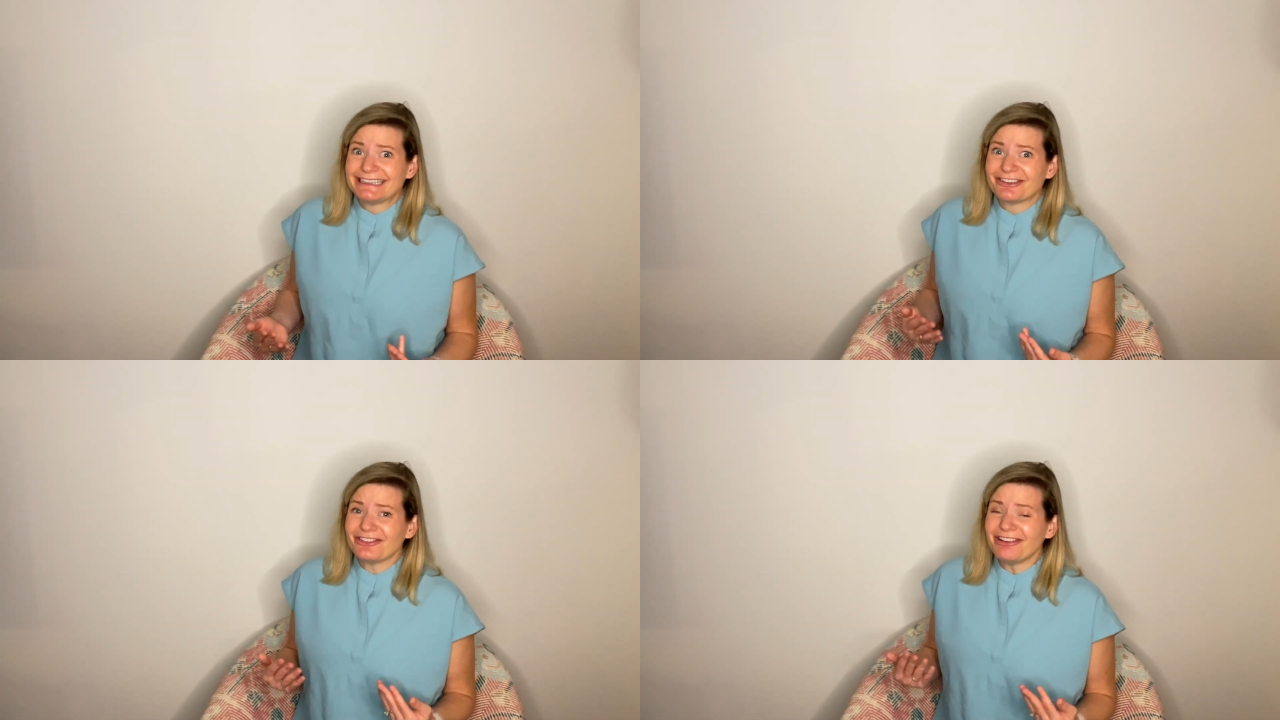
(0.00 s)

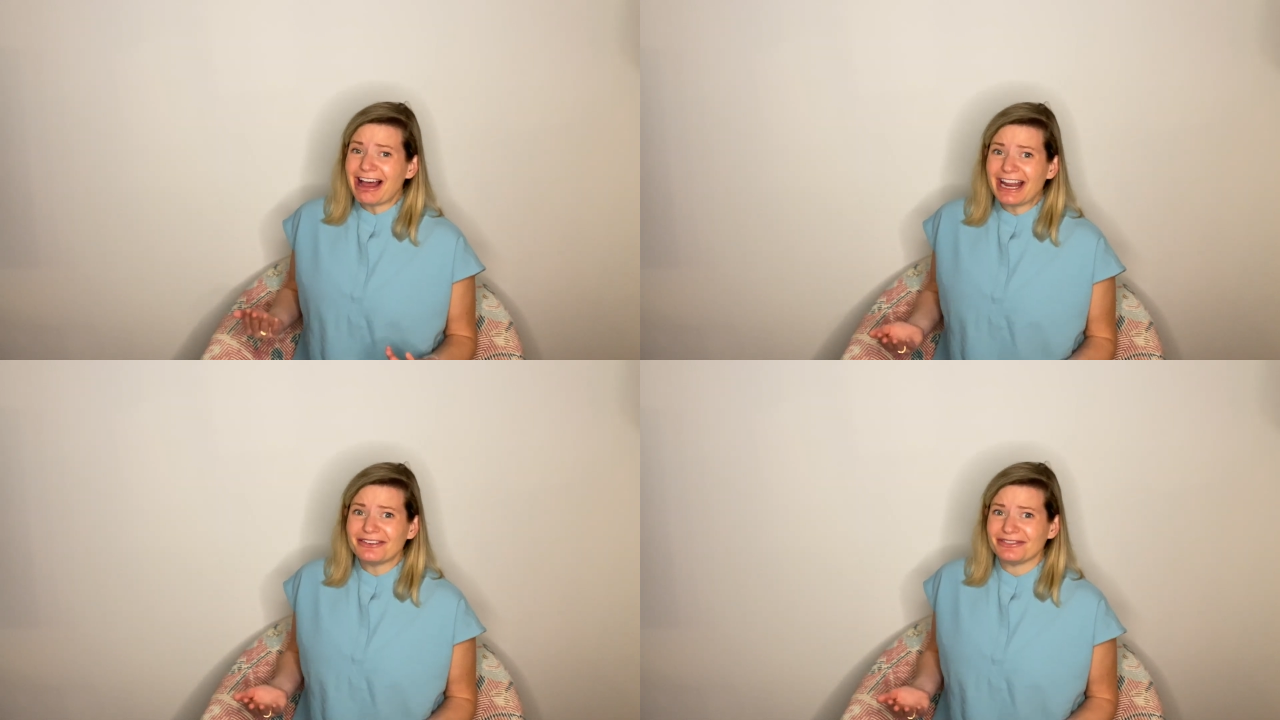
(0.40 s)
there's a
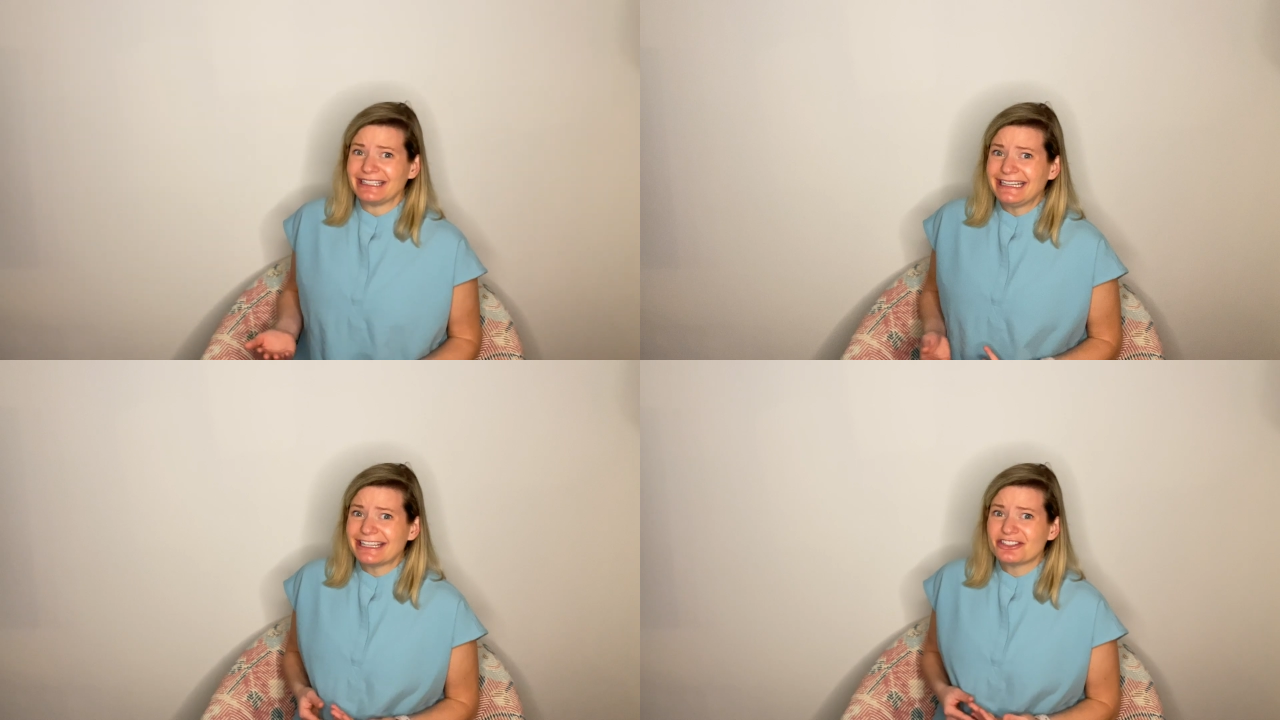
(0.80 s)
lot of
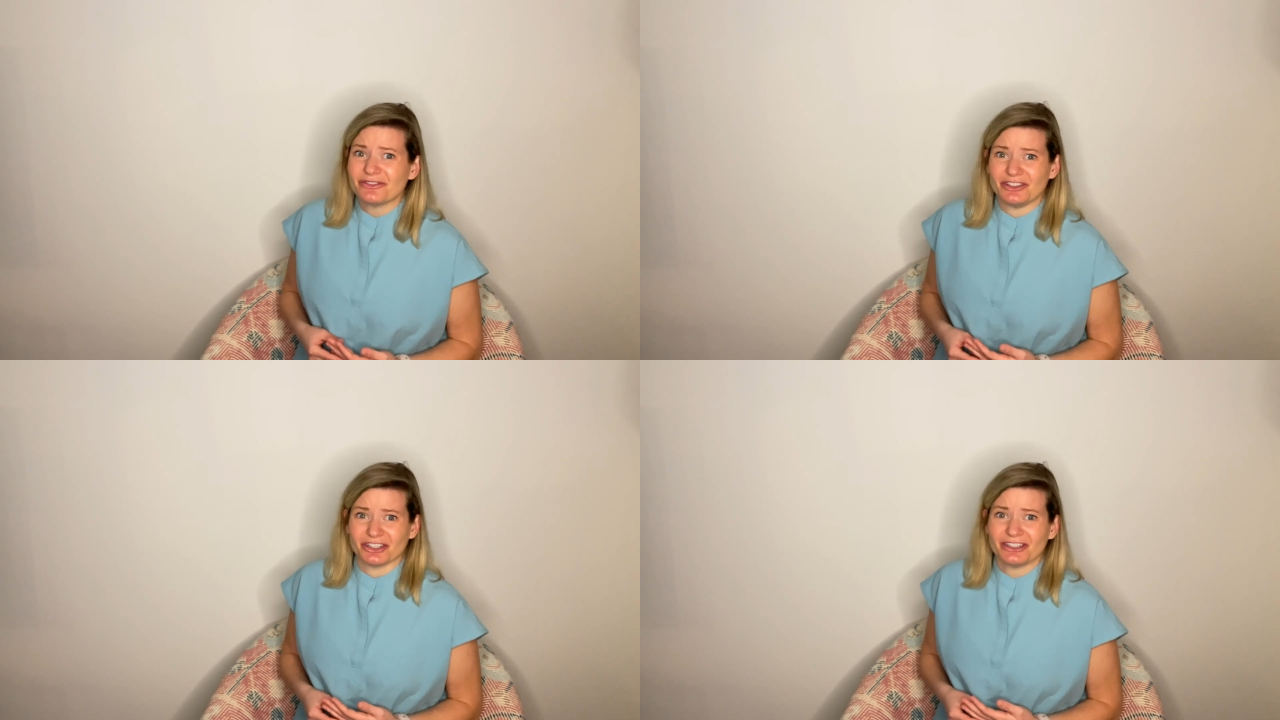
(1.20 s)
leakage
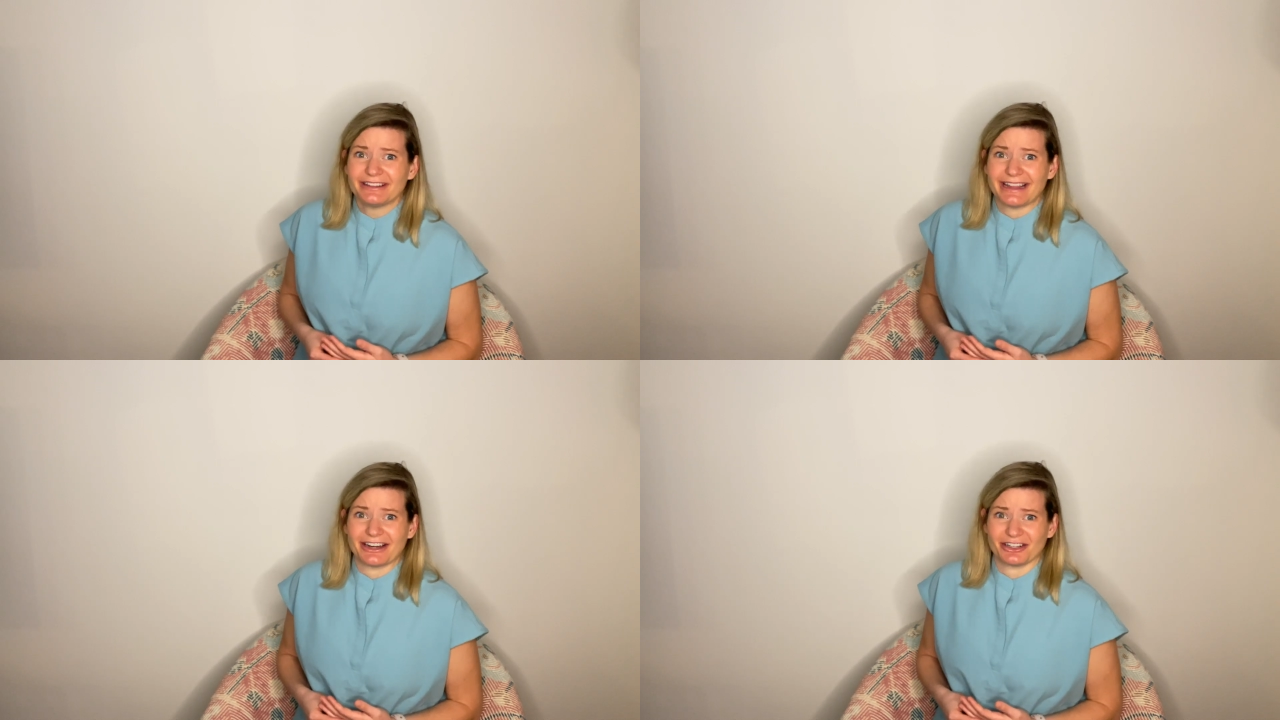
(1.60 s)
of
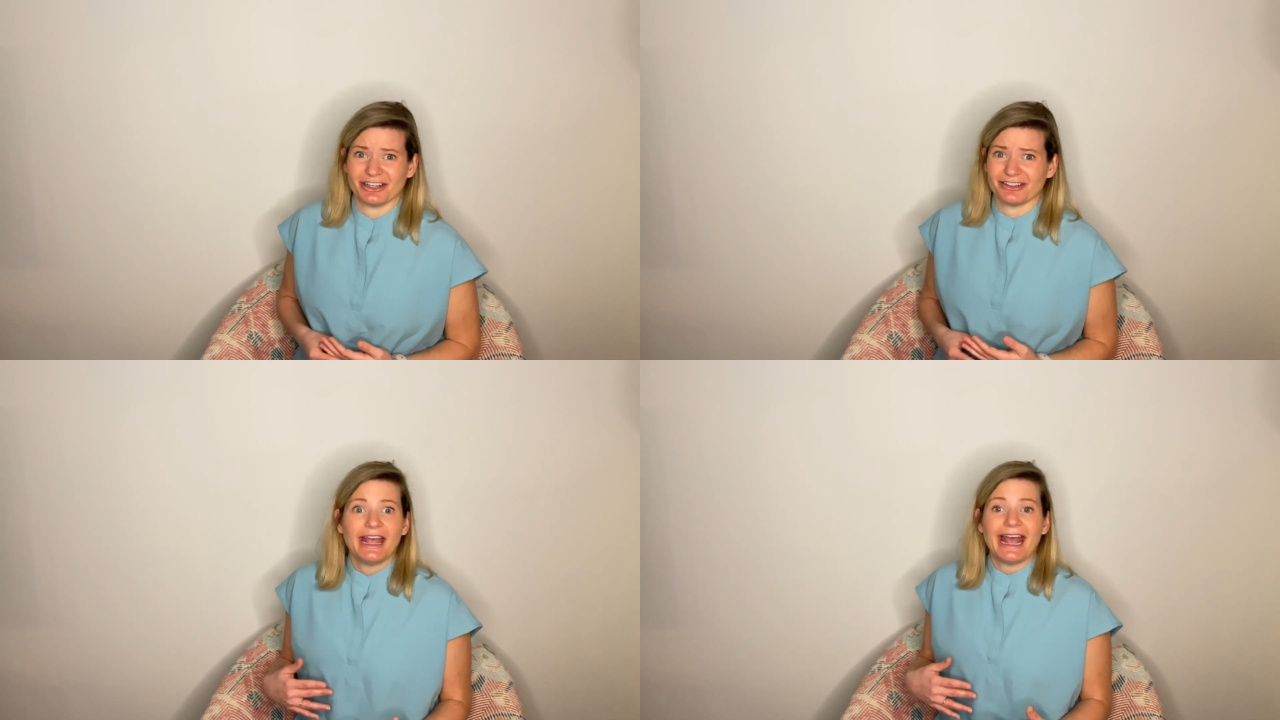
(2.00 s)
urine that occurs.